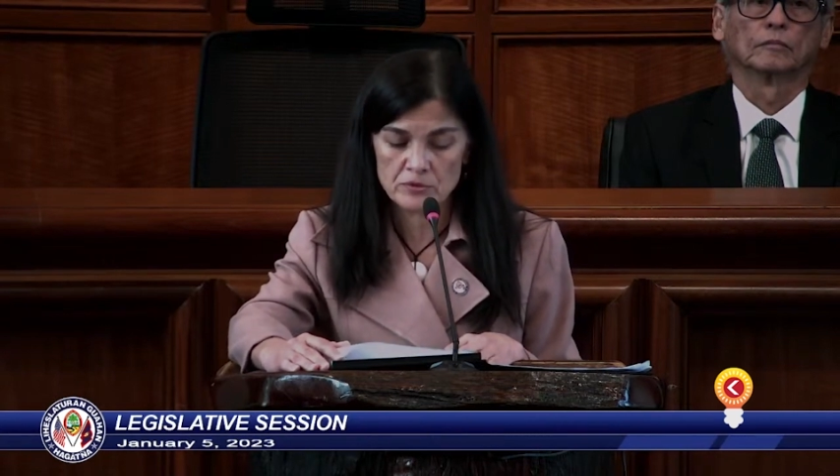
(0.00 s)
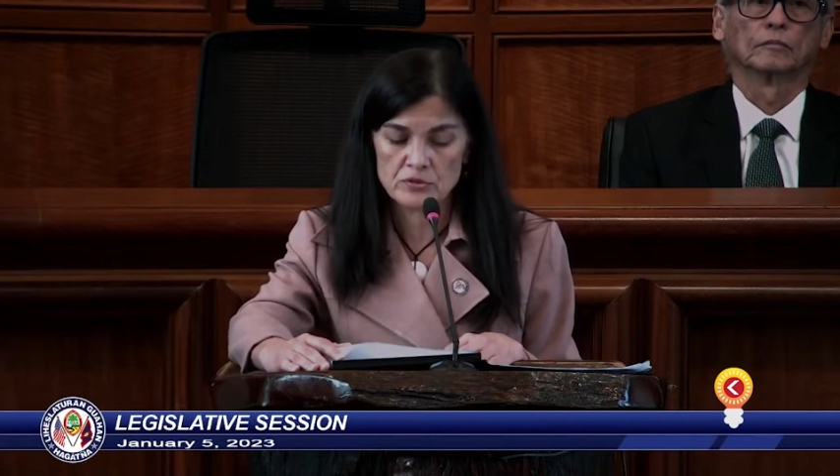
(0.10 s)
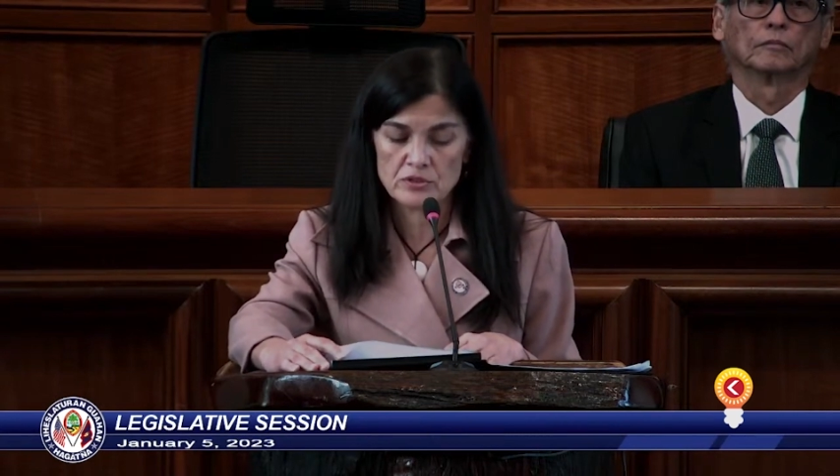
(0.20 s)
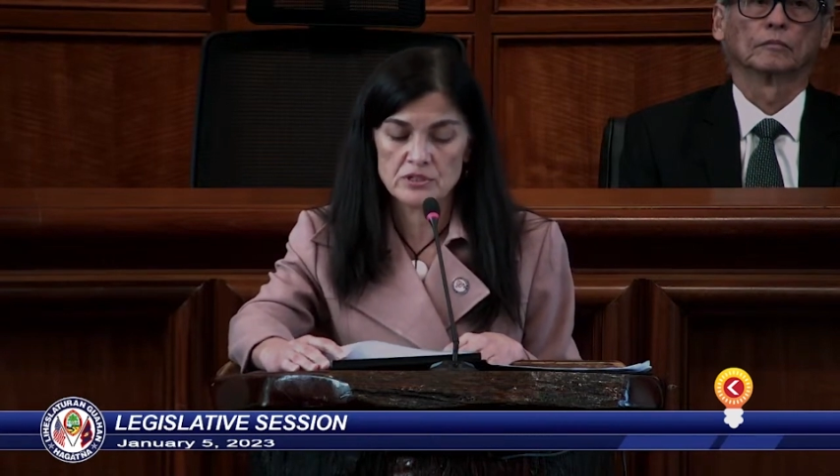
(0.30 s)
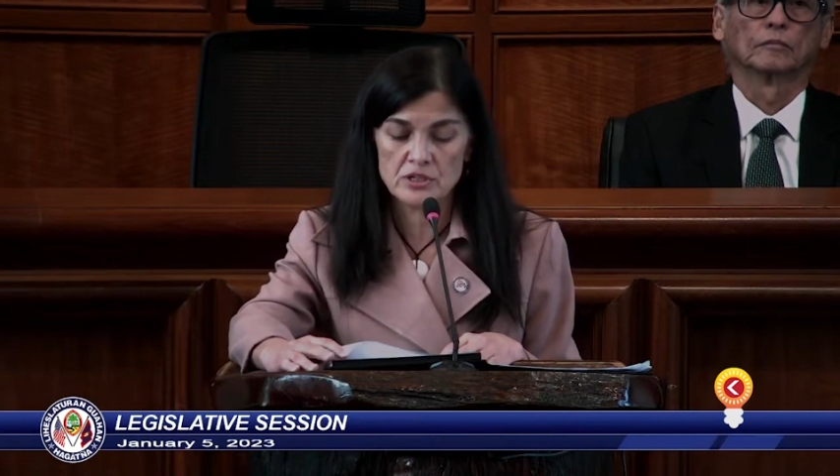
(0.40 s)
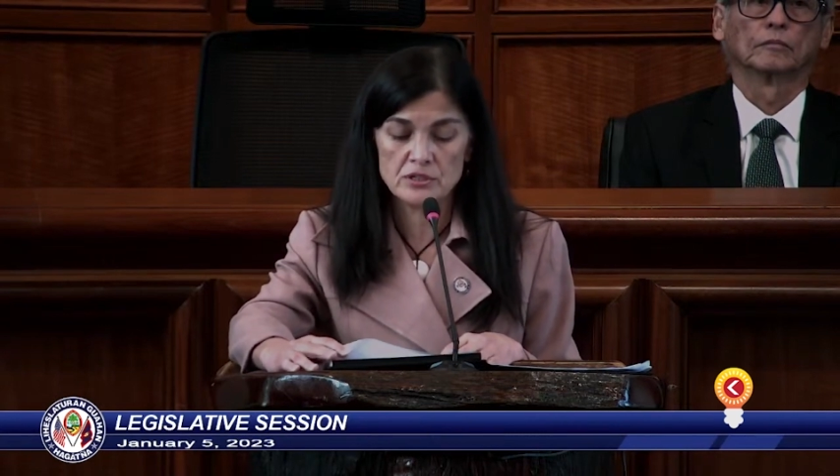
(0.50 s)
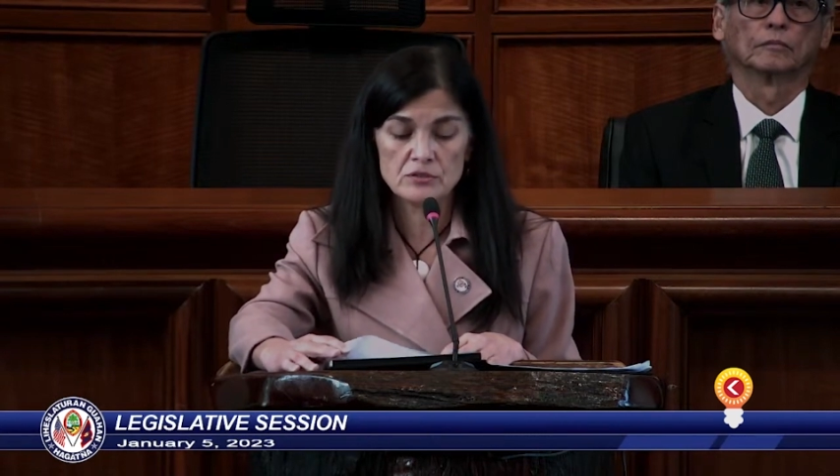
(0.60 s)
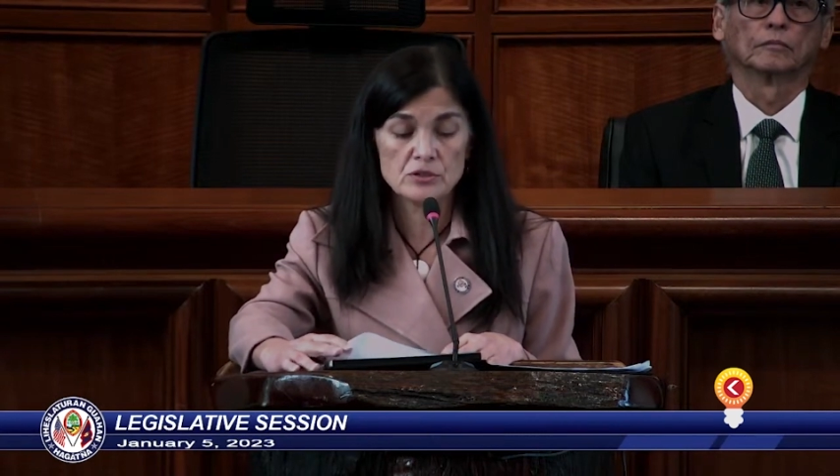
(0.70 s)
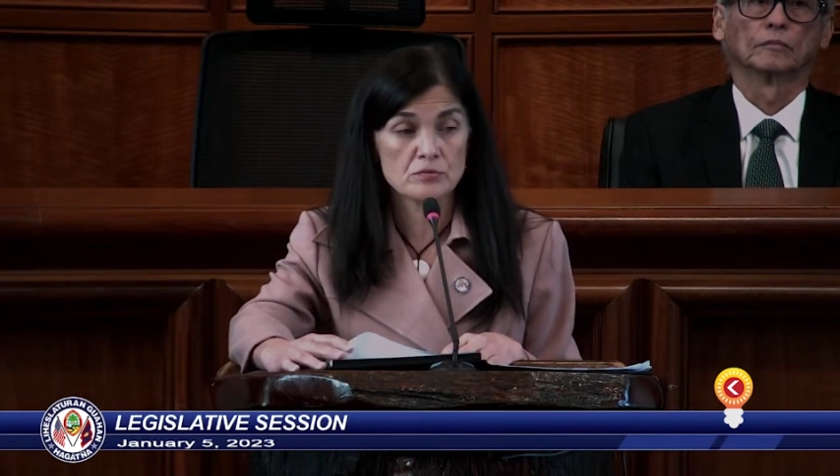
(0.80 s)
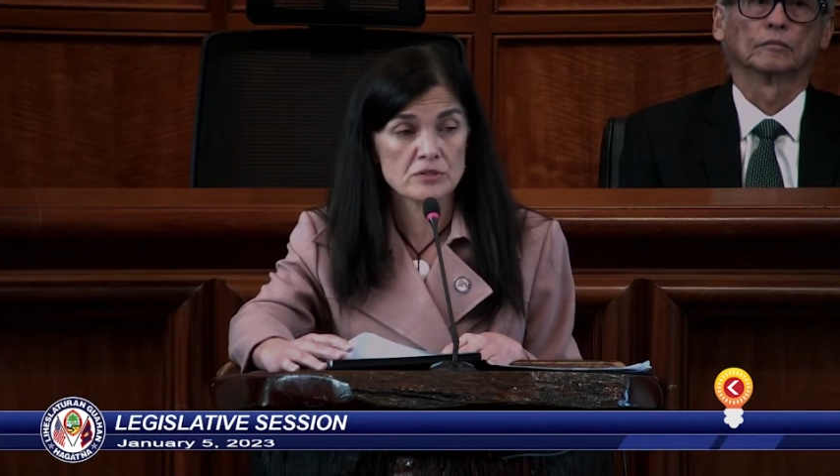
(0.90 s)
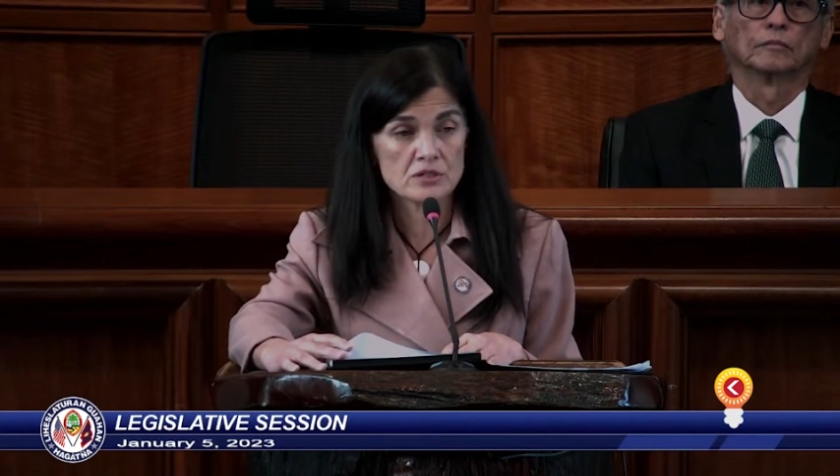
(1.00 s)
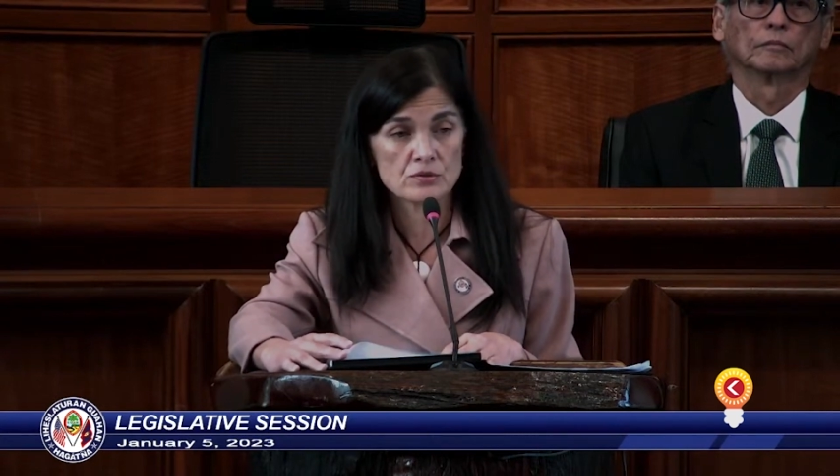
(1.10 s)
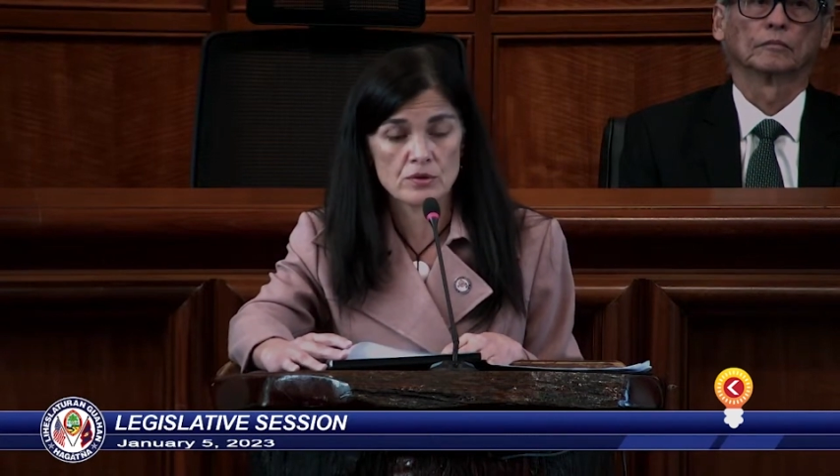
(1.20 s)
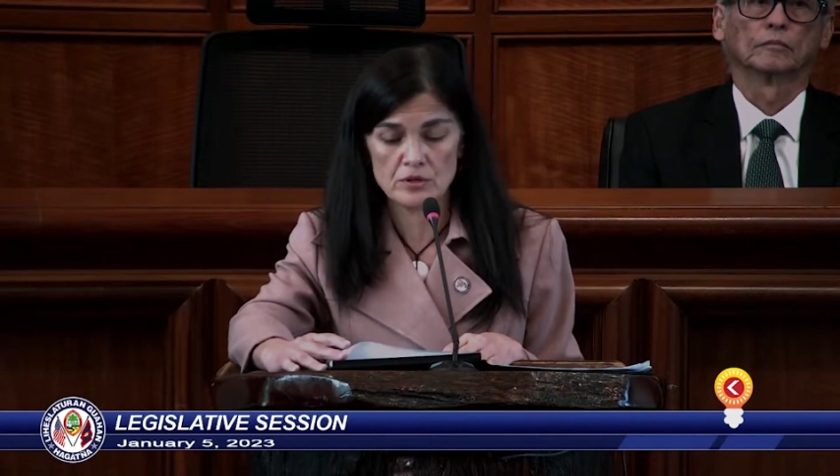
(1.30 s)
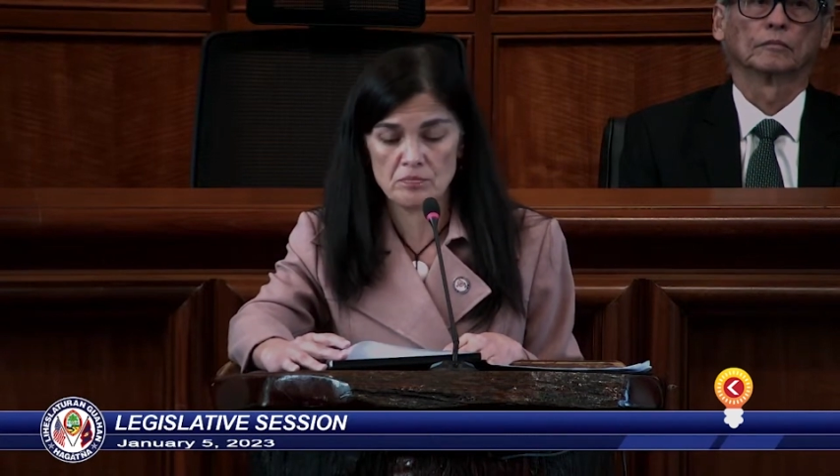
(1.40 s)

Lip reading: to continue to restore the